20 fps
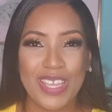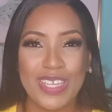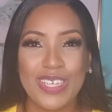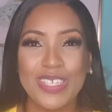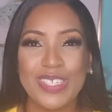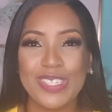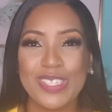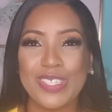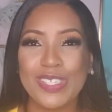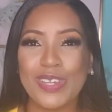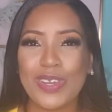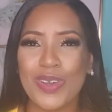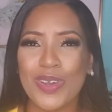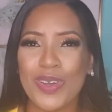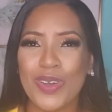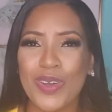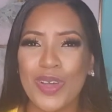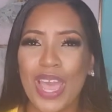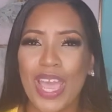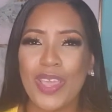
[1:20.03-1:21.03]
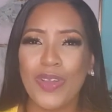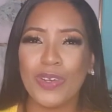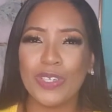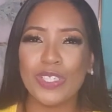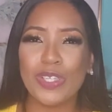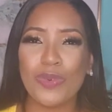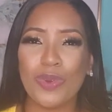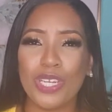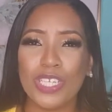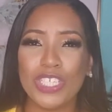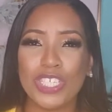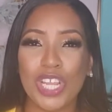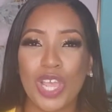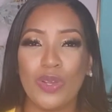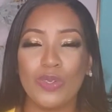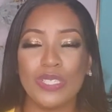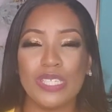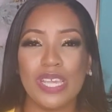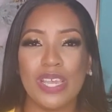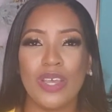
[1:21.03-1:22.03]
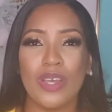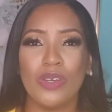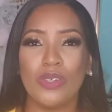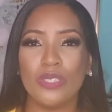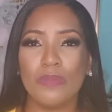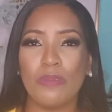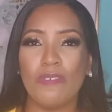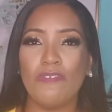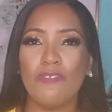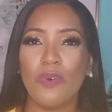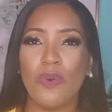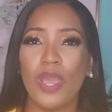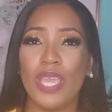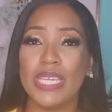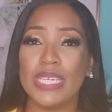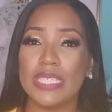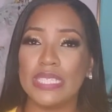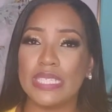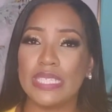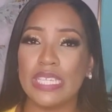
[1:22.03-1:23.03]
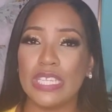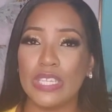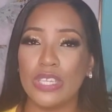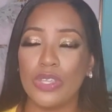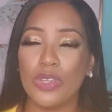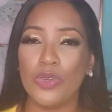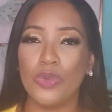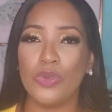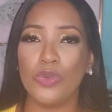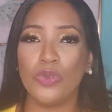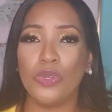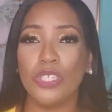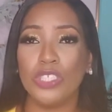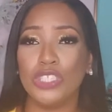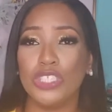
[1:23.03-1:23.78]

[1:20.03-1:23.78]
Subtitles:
So I also want to shout out, before I continue,